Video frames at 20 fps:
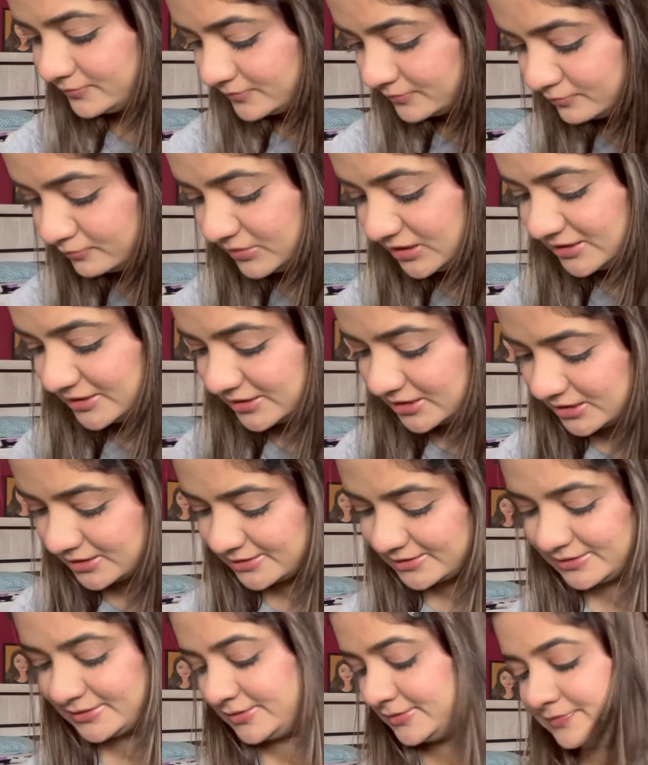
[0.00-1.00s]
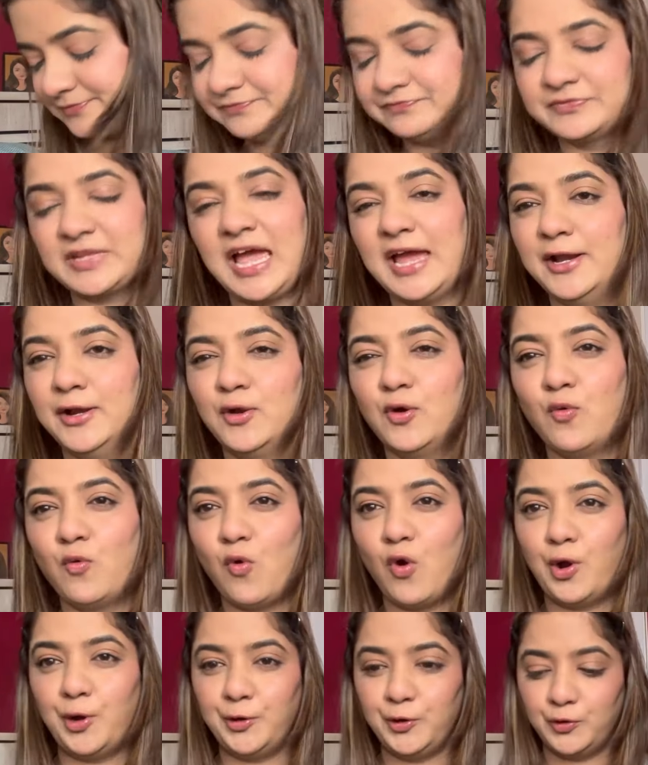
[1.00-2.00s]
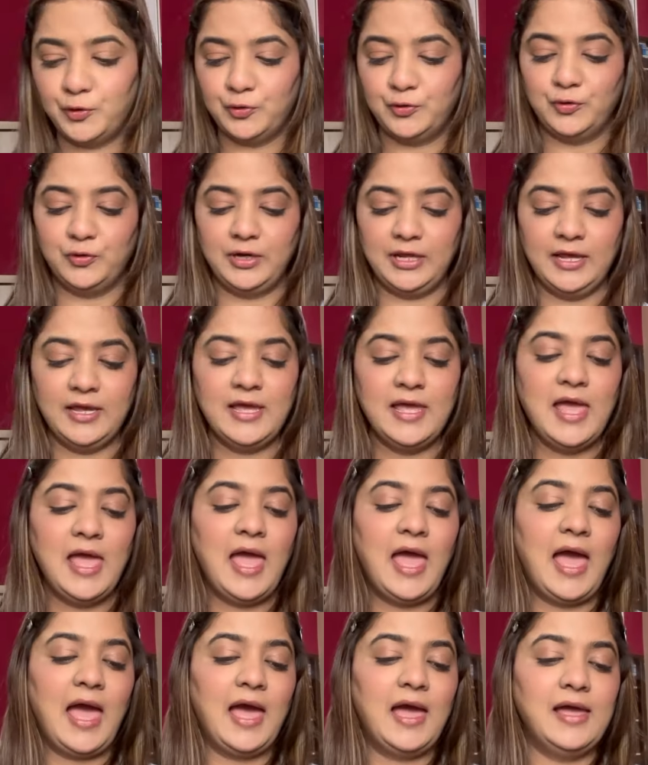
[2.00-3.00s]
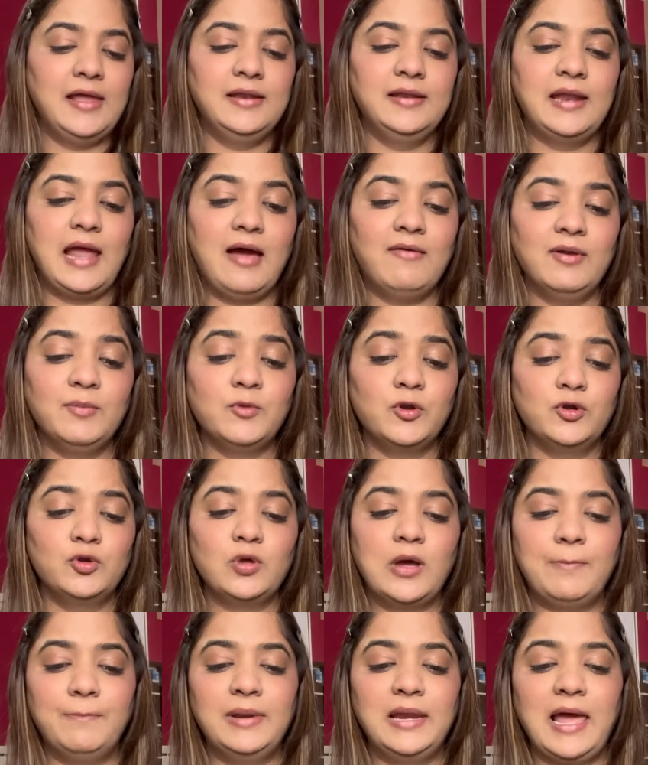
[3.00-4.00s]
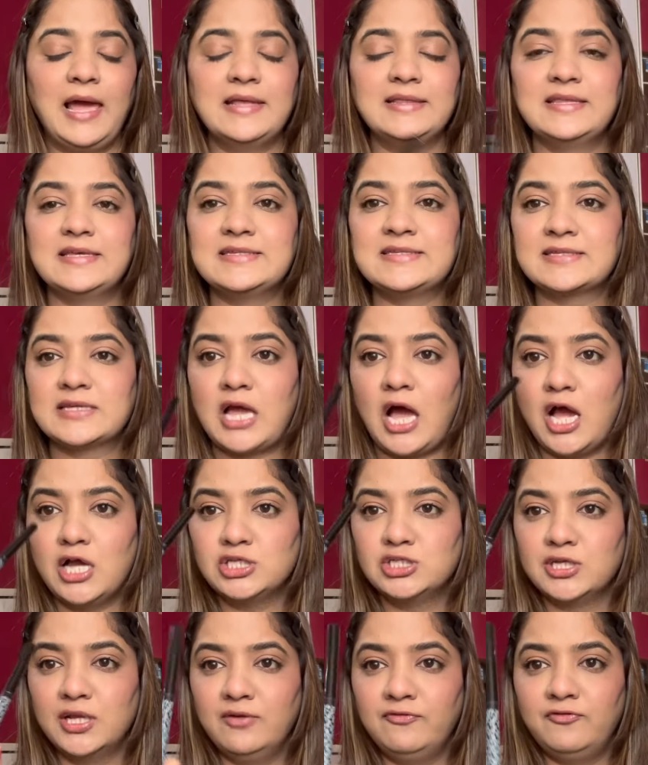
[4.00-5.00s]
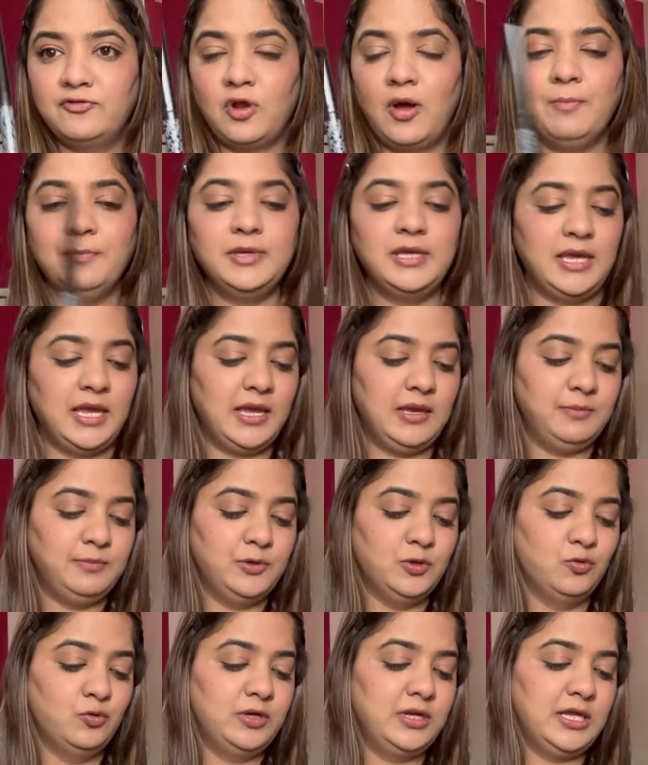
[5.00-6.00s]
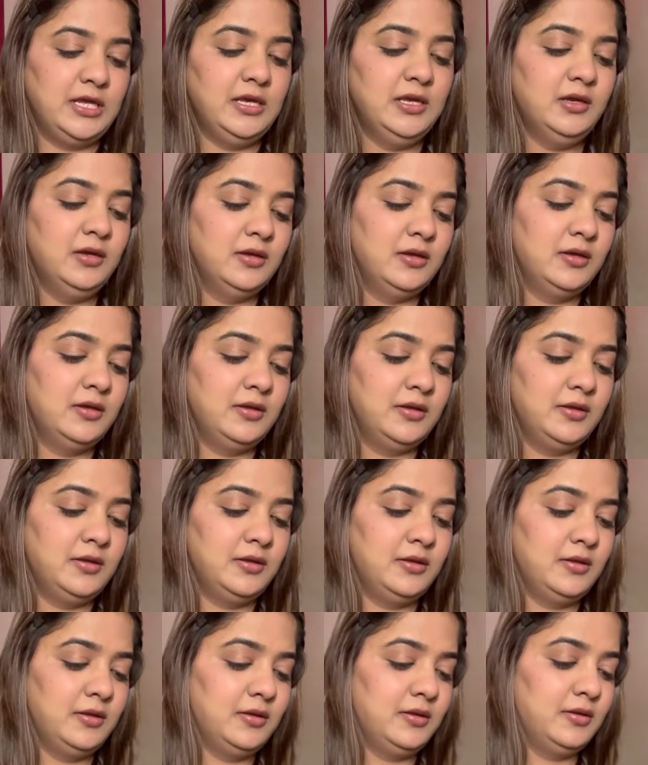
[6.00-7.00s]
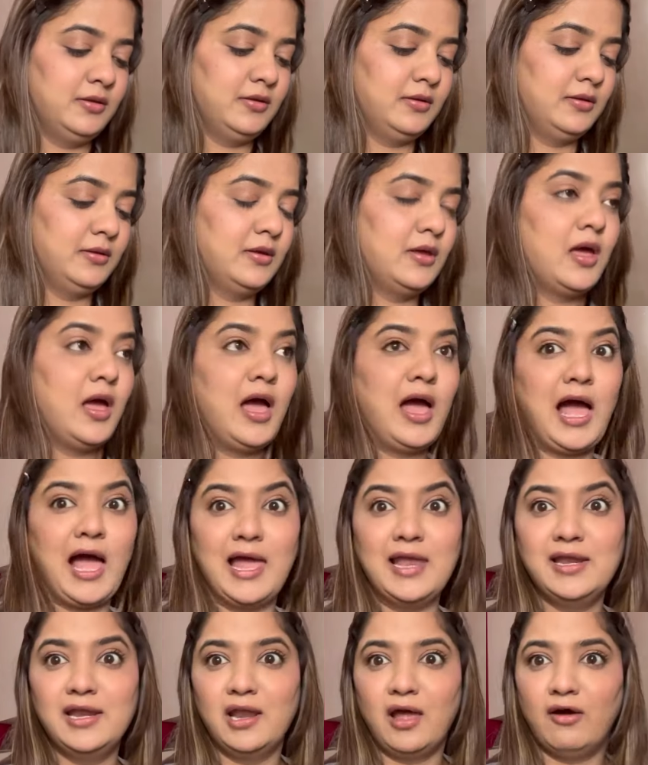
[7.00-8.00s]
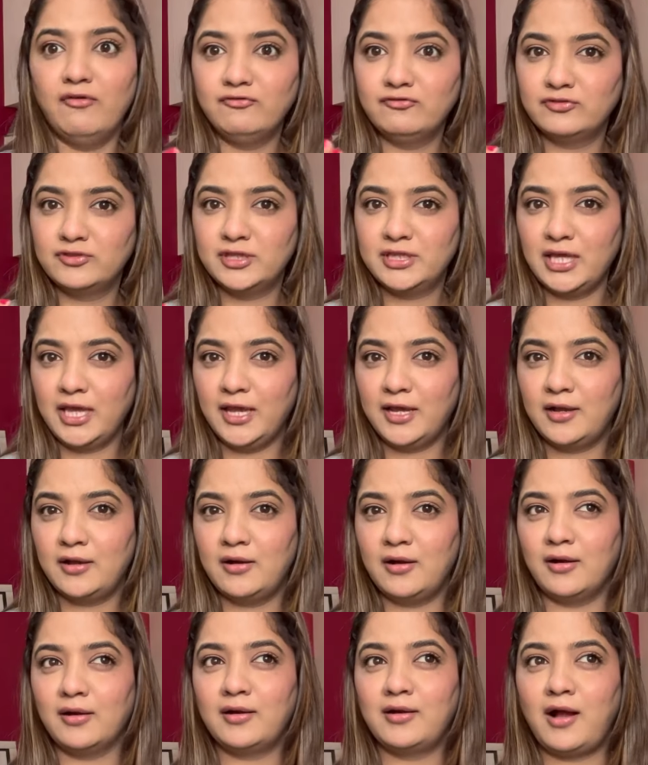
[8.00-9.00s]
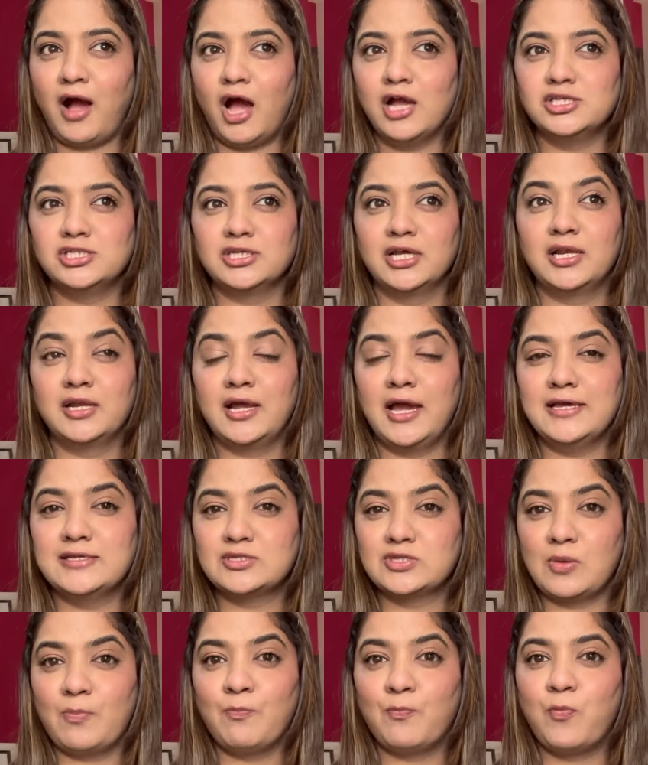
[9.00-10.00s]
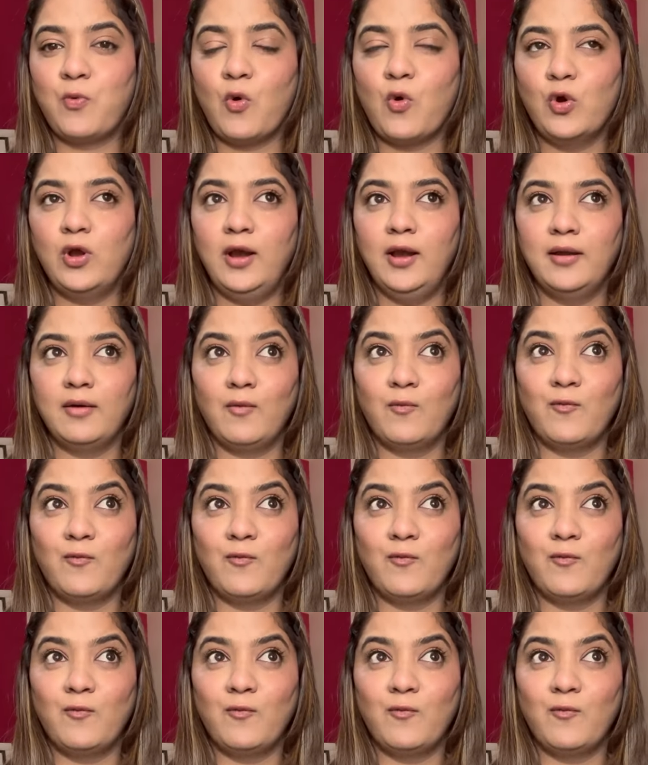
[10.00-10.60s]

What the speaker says: but I don't want to today. And now I'm going to apply this kajal from K Beauty. I love thick kajal, guys, a bold,